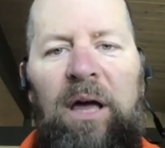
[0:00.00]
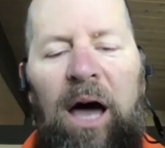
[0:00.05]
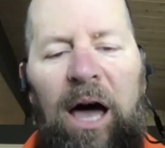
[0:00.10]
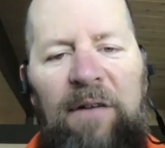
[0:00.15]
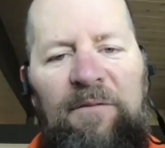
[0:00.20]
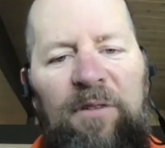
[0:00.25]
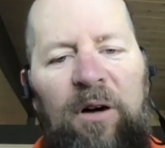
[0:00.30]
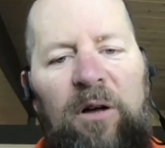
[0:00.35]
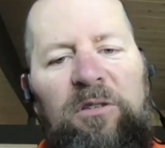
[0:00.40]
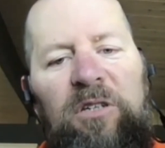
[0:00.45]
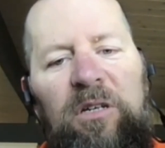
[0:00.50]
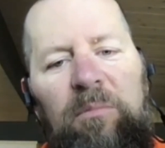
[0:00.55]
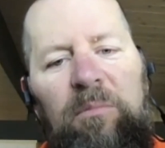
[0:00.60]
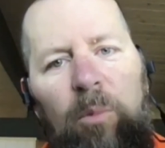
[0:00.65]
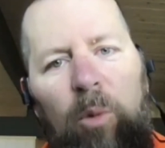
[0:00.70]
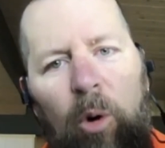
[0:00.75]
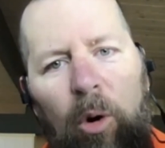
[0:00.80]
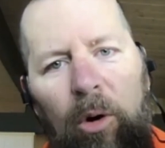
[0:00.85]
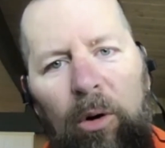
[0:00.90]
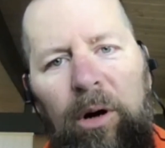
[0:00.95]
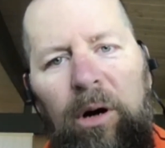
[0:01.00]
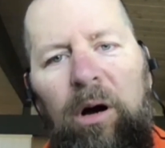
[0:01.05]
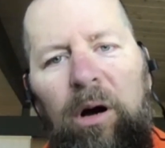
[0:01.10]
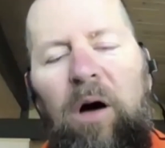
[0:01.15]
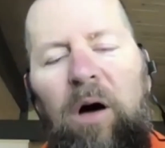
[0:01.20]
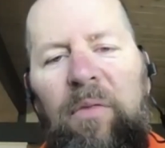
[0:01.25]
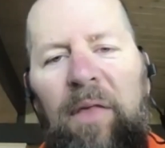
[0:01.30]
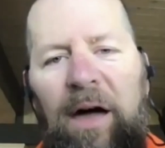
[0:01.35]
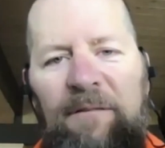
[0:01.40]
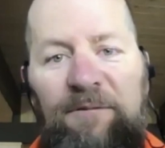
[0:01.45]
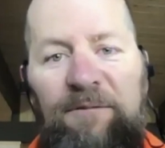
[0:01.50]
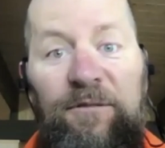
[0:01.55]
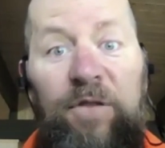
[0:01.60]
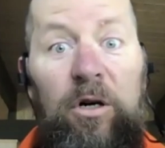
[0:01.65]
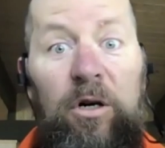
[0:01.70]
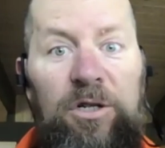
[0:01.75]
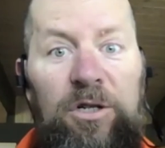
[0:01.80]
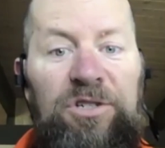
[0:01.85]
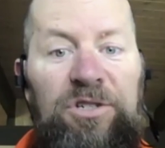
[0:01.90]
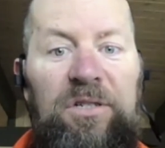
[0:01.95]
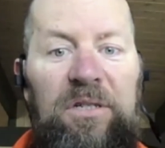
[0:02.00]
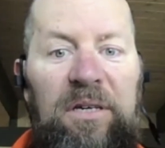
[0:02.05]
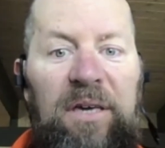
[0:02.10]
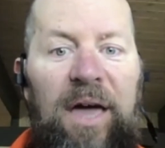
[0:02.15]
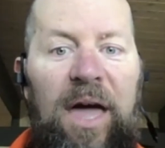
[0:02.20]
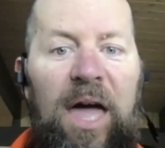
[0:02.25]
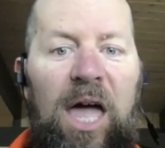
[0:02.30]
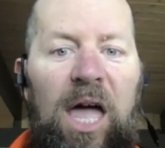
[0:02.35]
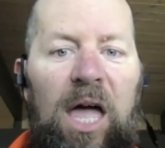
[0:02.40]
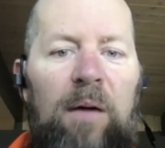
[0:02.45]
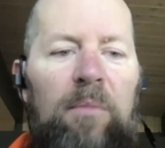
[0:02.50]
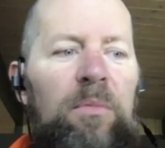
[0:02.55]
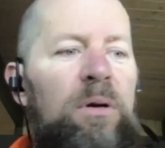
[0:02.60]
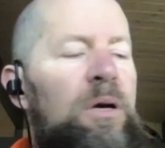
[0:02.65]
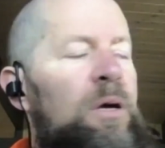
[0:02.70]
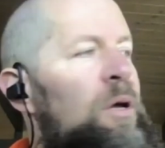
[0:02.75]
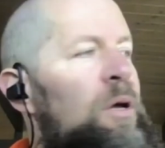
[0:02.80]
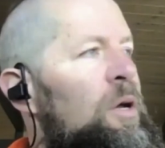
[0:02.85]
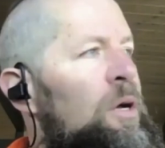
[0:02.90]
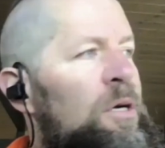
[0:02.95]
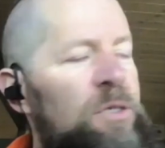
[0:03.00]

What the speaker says: I felt it more on that first game,